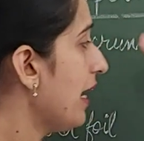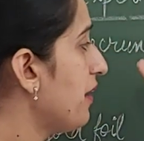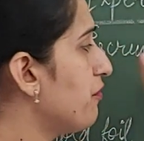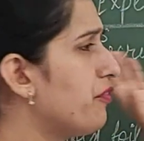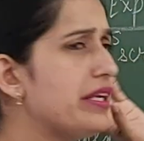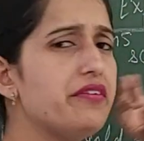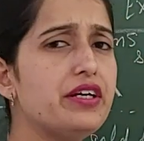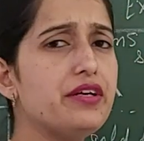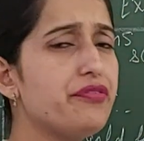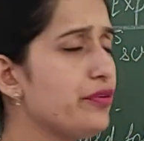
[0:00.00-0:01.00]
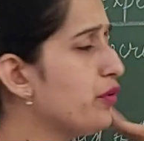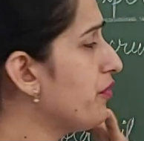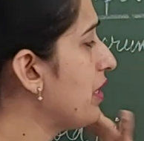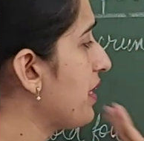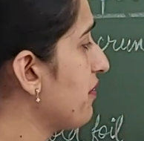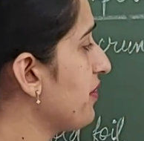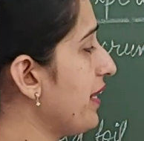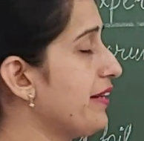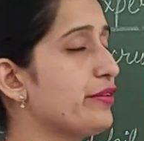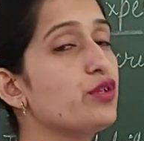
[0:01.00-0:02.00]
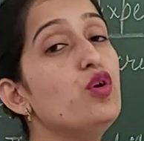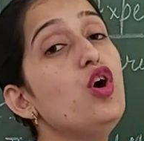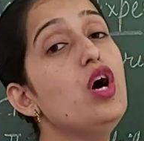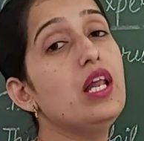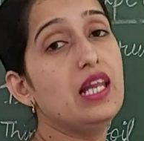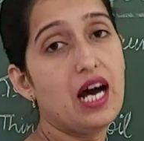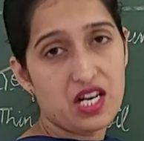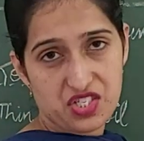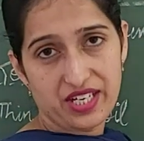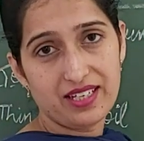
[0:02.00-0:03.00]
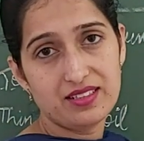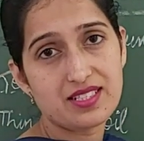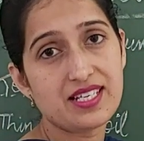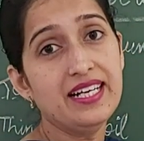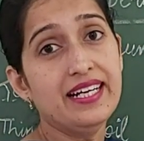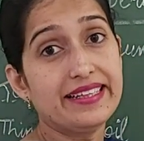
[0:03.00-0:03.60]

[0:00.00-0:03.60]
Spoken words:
and very few will deviate through large angles.